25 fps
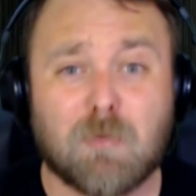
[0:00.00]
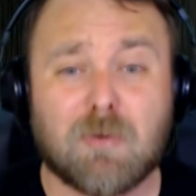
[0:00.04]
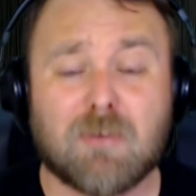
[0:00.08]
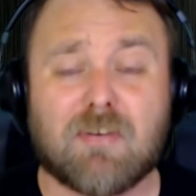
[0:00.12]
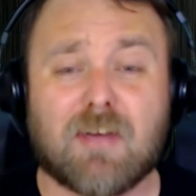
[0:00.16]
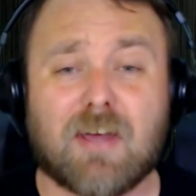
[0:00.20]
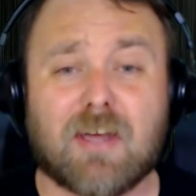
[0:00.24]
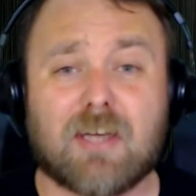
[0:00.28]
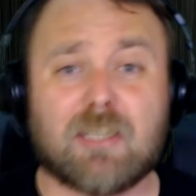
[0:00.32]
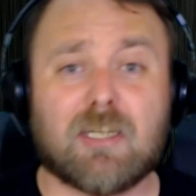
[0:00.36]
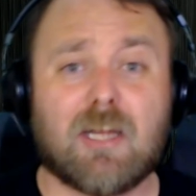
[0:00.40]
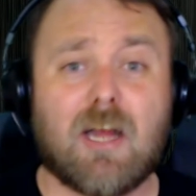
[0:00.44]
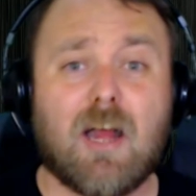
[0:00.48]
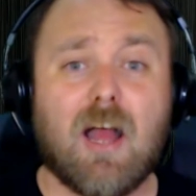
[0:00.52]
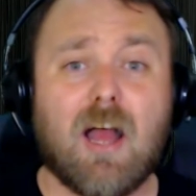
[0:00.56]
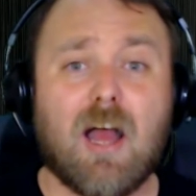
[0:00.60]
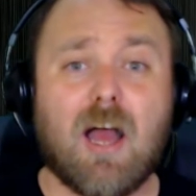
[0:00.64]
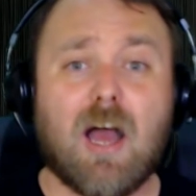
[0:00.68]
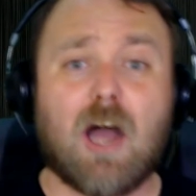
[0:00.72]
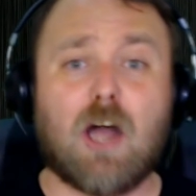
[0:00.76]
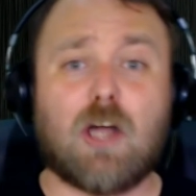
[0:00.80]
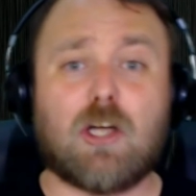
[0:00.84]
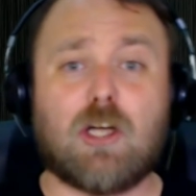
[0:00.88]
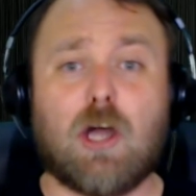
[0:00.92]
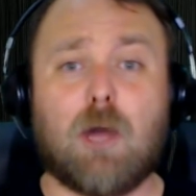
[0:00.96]
We've had a
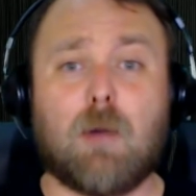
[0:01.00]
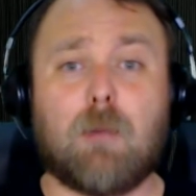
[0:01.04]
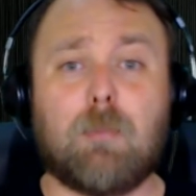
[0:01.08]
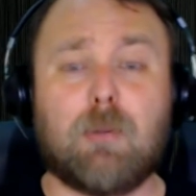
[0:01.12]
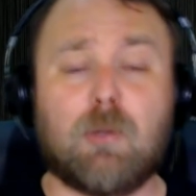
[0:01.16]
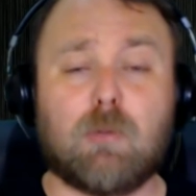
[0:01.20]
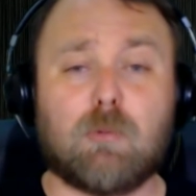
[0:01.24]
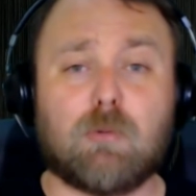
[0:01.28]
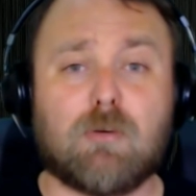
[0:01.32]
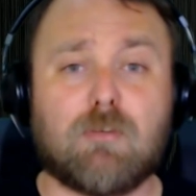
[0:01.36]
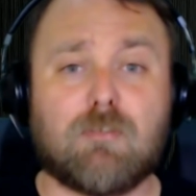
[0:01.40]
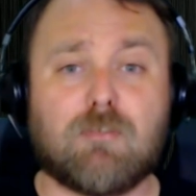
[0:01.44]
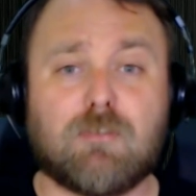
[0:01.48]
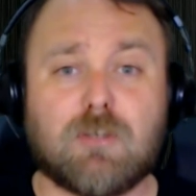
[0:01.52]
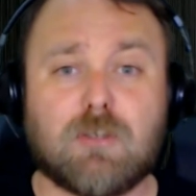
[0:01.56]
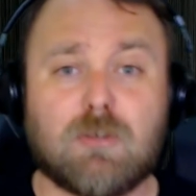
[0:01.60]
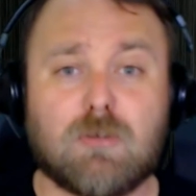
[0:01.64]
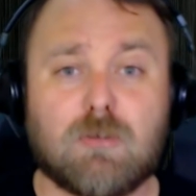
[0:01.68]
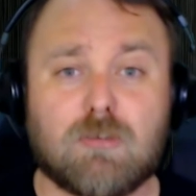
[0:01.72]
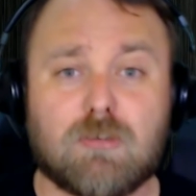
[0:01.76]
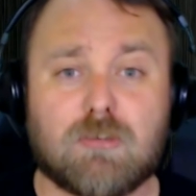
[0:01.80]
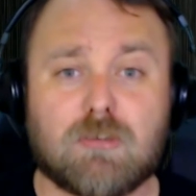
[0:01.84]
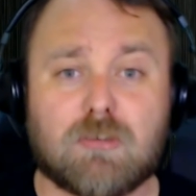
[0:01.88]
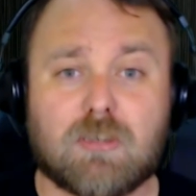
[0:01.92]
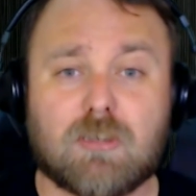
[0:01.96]
couple of
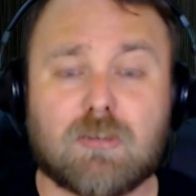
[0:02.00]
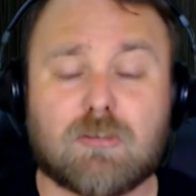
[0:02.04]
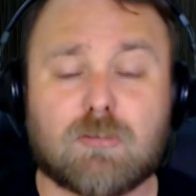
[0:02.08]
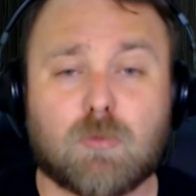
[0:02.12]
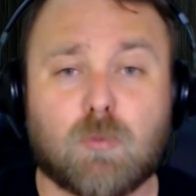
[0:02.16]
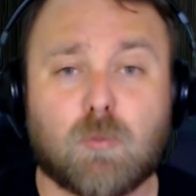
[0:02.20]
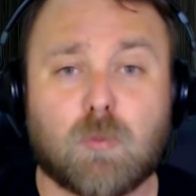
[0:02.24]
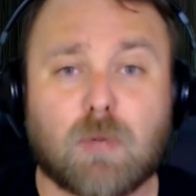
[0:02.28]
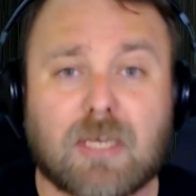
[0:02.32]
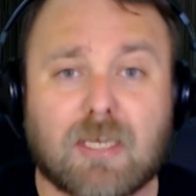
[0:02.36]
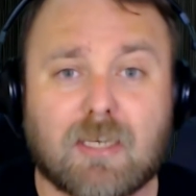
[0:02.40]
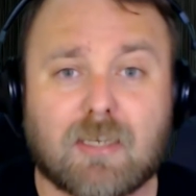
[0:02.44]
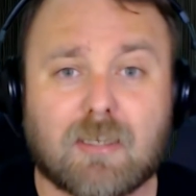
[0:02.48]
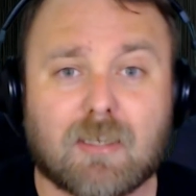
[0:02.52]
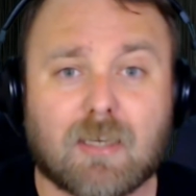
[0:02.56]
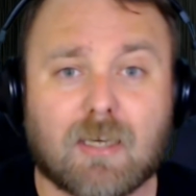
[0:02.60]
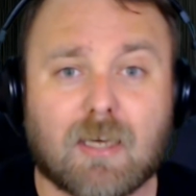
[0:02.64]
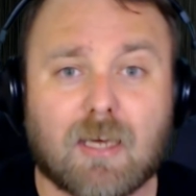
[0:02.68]
reviews this week.